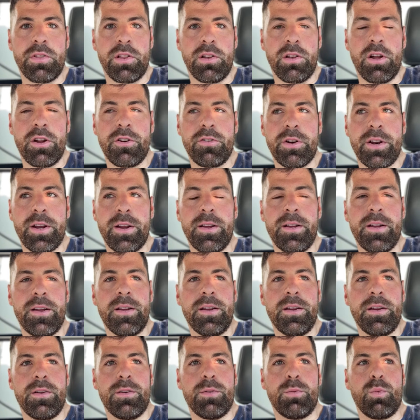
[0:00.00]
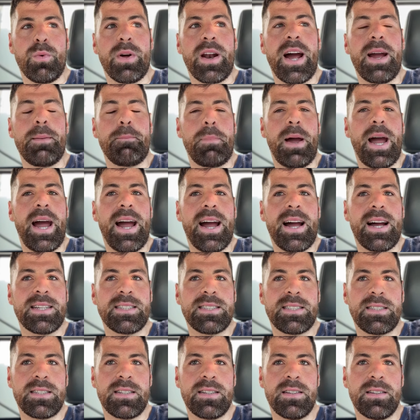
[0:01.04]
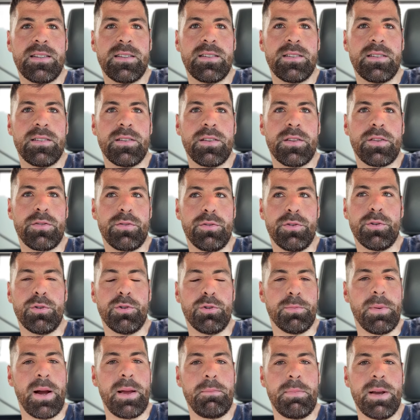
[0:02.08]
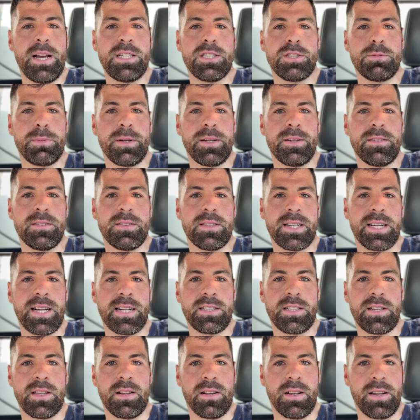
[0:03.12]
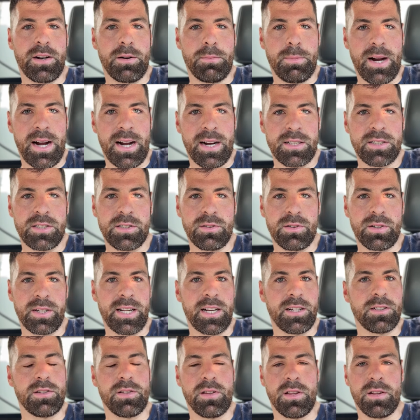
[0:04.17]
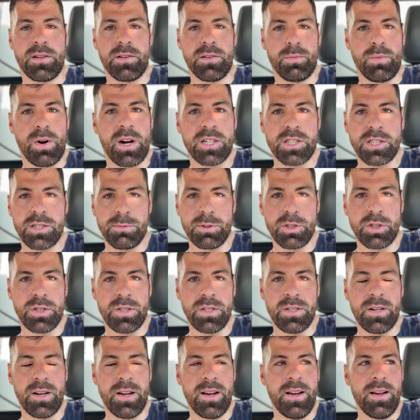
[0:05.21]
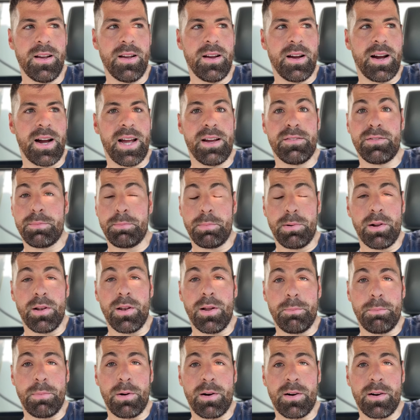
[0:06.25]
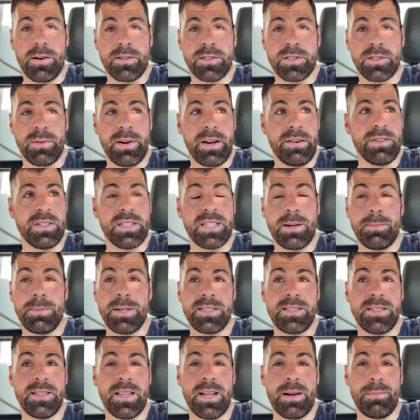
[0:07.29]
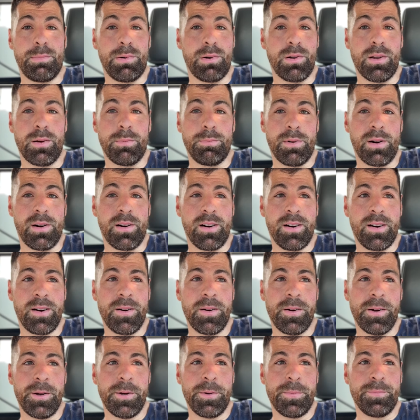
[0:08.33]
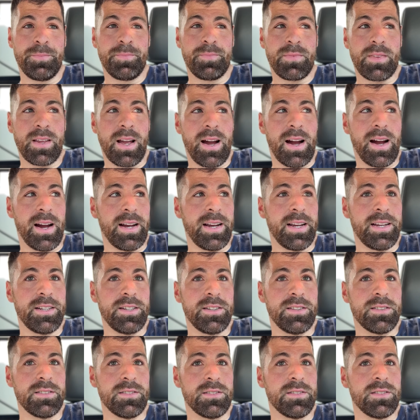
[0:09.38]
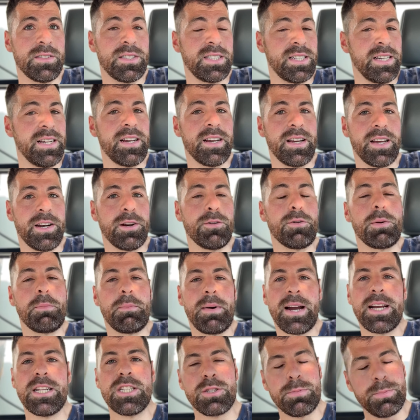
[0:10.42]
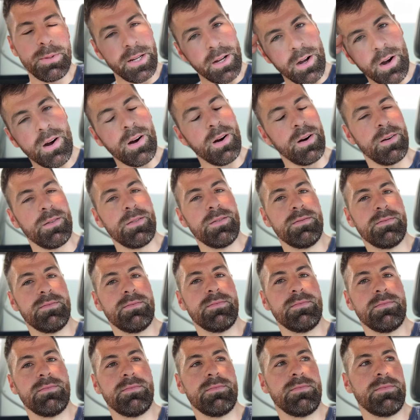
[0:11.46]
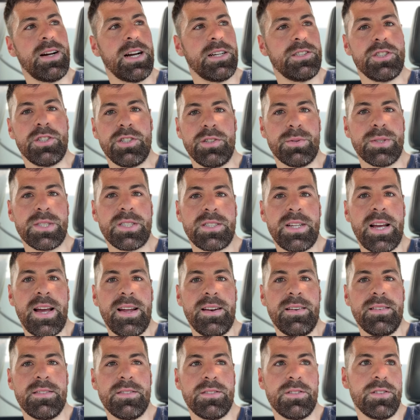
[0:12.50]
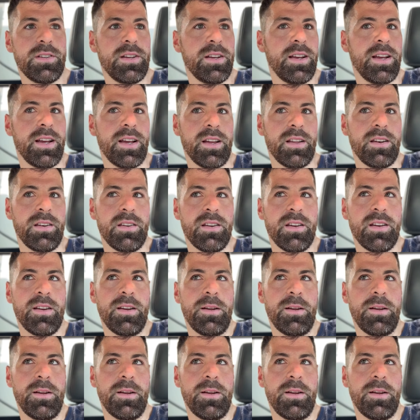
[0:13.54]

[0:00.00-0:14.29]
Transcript: the laundry, when I pass through my basement to get to the litter box or get to the washing machine, I have a pull-up bar. So every time I see that pull-up bar, I see it and it reminds me, oh, I should do a set. And